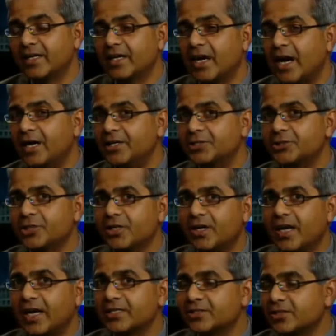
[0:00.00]
addiction
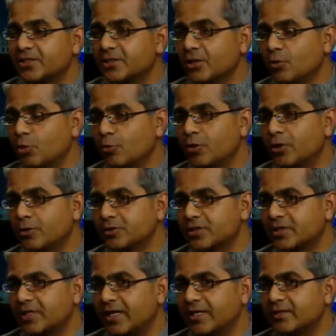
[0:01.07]
and accidental overdose
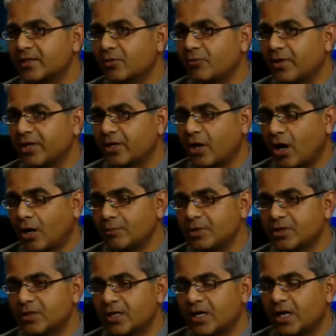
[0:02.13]
and death are very
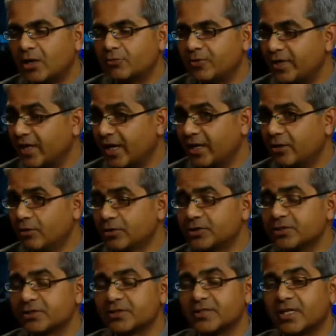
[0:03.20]
common at very high
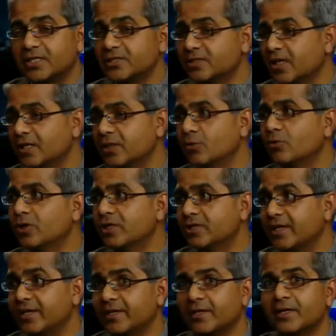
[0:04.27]
doses. That is not the only
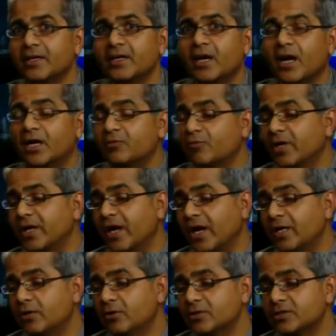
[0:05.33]
thing. At very
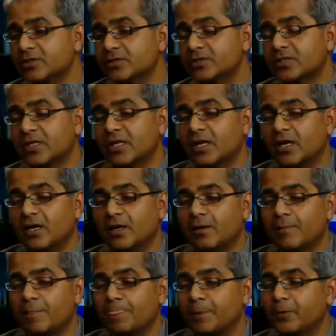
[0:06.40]
high doses,
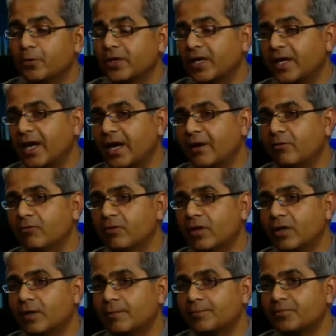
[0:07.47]
um, you can have
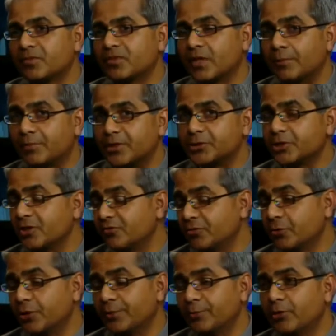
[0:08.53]
um, suppression of
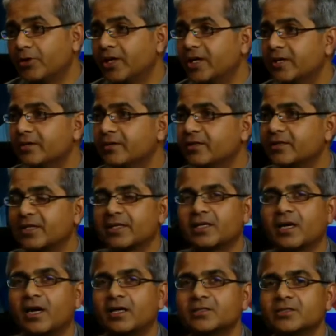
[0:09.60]
your immunity that can
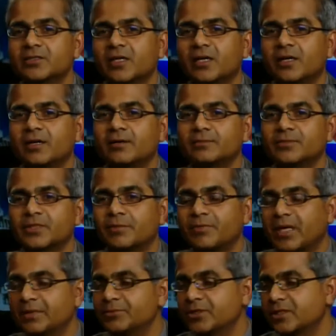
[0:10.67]
cause, uh,
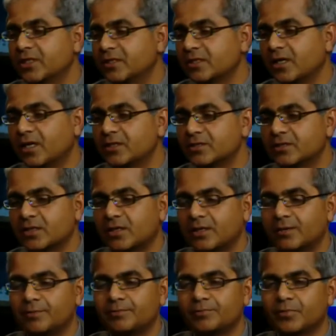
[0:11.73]
sometimes it can cause
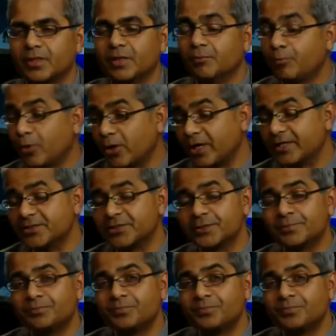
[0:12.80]
um, impotence.